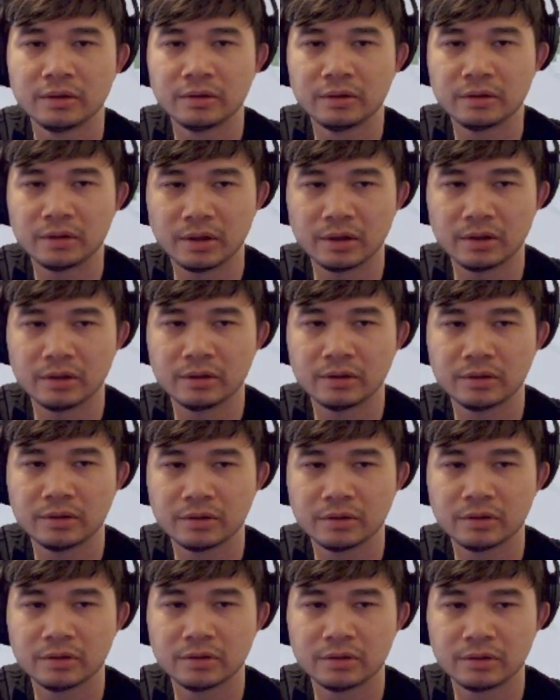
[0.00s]

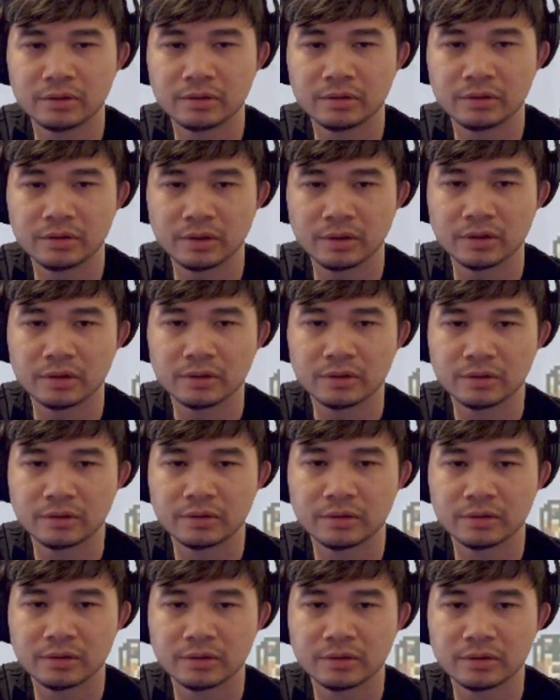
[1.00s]
Yeah.
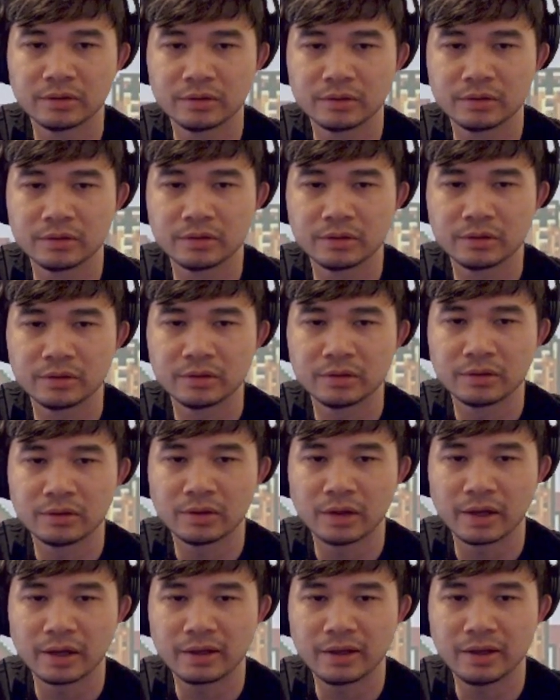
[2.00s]

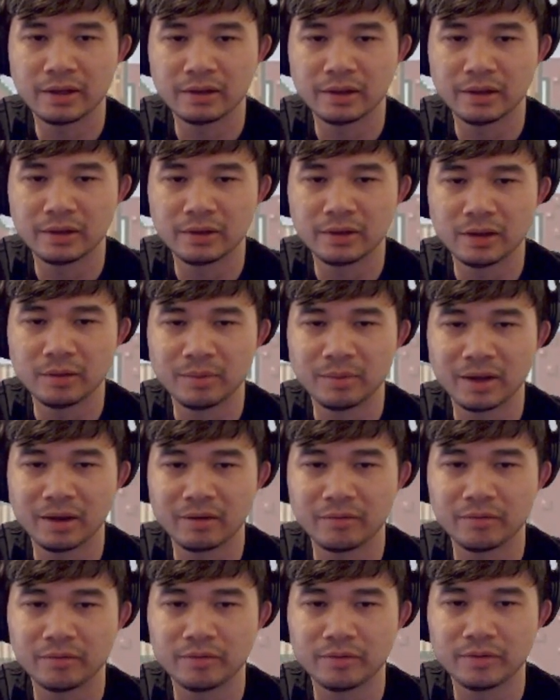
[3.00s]
I can't let them
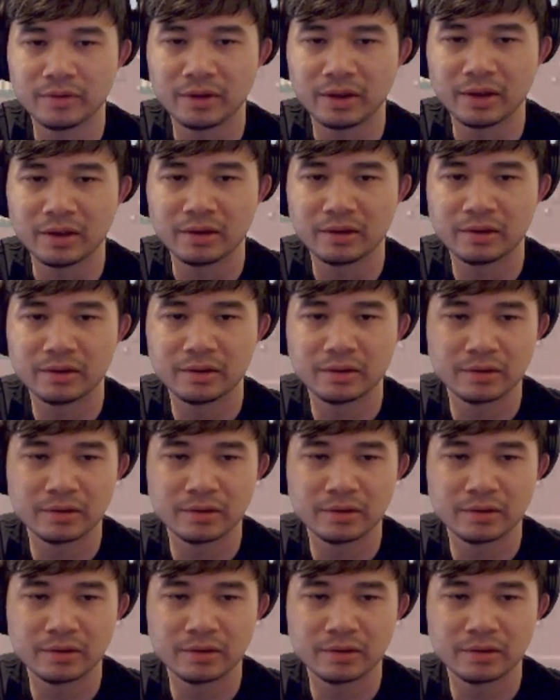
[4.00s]
have that.